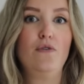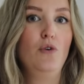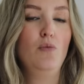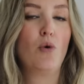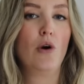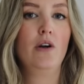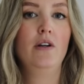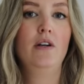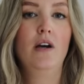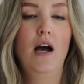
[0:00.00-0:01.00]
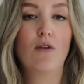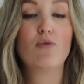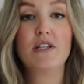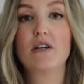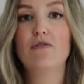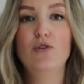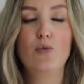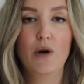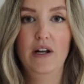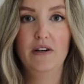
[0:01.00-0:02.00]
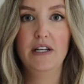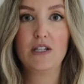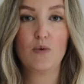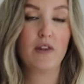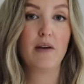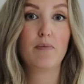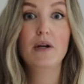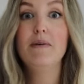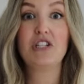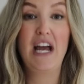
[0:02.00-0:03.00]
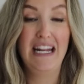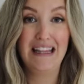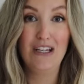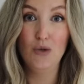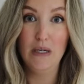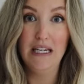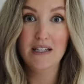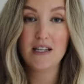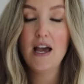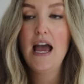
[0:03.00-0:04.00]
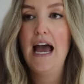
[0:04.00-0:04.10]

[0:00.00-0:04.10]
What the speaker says: risk of foodborne illness with like pretty much anything you eat.